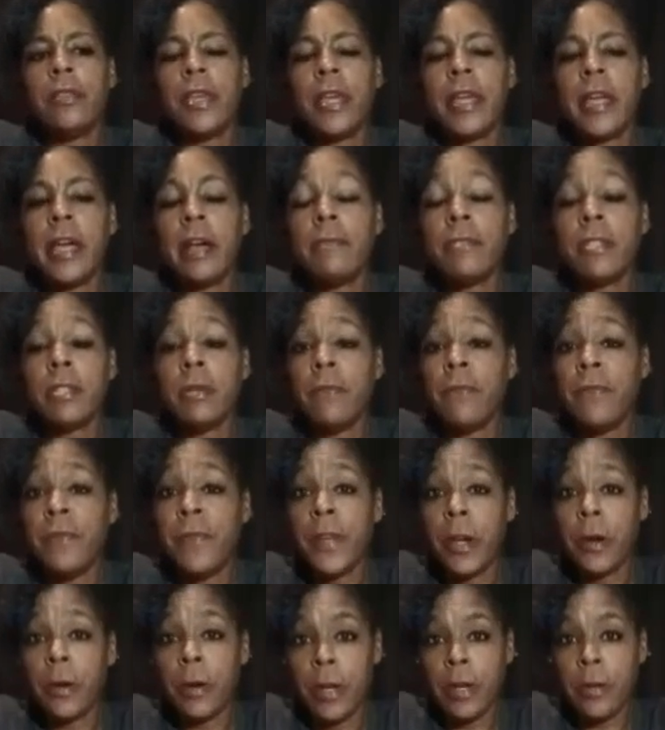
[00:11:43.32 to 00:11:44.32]
they have some
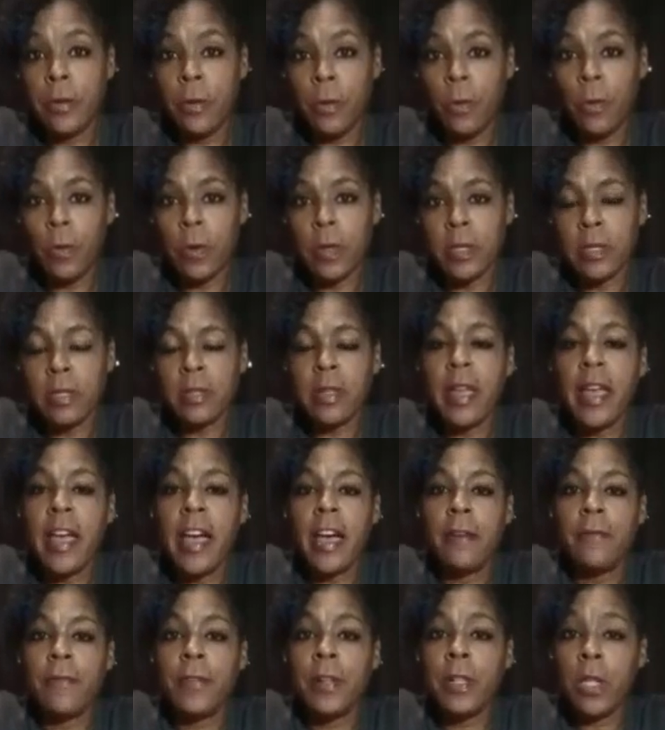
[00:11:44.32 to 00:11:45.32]
very cool ones. They
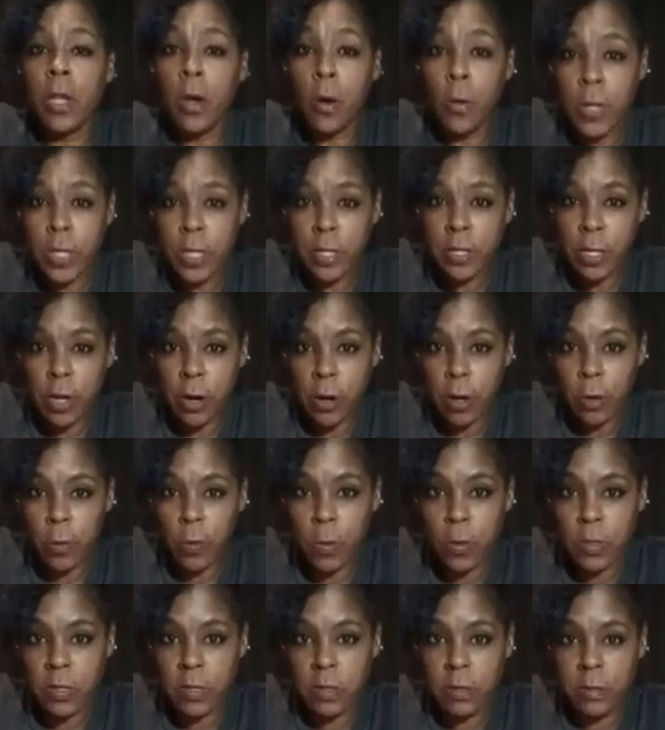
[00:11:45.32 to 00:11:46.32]
have glow-in-the-dark
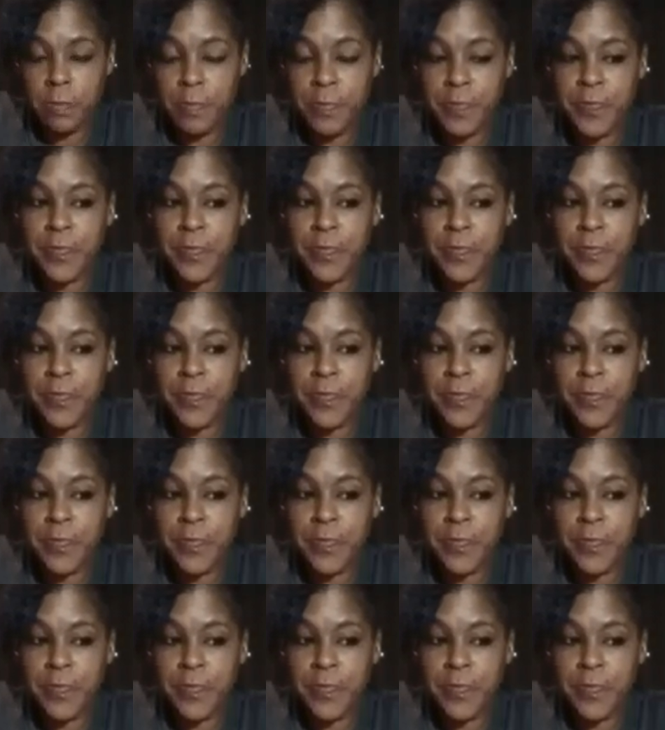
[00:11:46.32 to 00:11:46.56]
ones.